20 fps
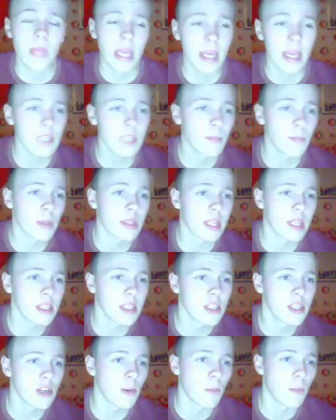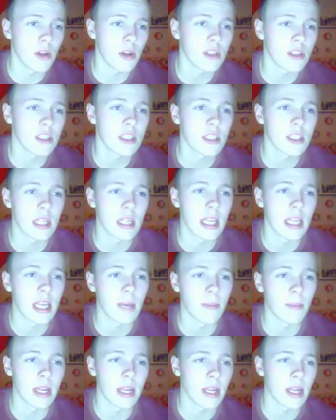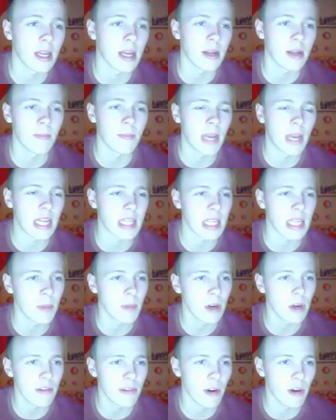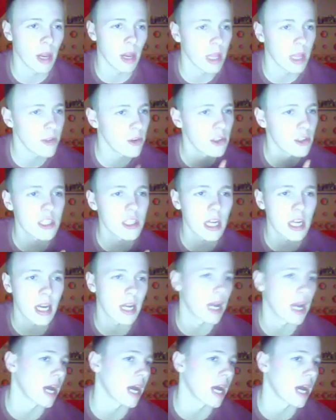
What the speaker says: His potential mons that he can bring and make a team of are Lenders,